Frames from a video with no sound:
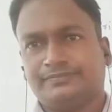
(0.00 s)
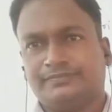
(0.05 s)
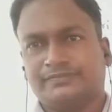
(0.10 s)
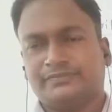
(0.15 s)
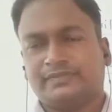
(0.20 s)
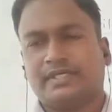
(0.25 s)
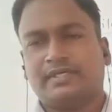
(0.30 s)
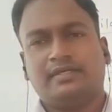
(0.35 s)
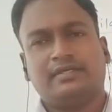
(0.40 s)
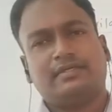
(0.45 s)

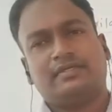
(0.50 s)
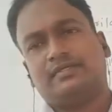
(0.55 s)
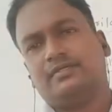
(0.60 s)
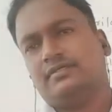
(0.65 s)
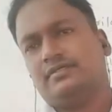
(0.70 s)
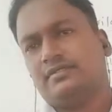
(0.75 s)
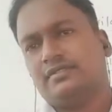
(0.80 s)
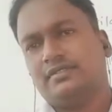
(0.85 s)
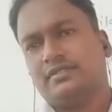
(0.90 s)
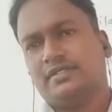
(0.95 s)
and
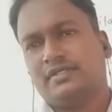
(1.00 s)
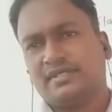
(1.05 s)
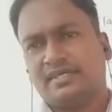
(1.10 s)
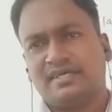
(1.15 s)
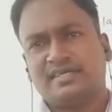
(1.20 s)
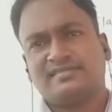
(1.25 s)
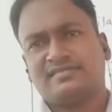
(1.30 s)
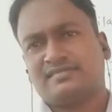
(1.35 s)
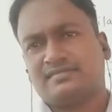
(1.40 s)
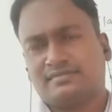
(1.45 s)
it
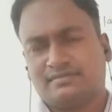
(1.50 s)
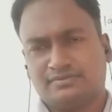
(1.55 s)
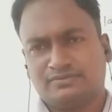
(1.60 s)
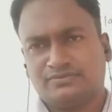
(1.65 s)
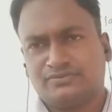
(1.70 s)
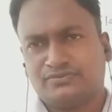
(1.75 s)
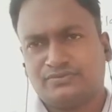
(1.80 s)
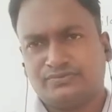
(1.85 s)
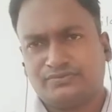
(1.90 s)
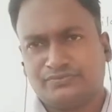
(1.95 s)
has
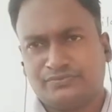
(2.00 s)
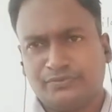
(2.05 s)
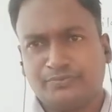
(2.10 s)
few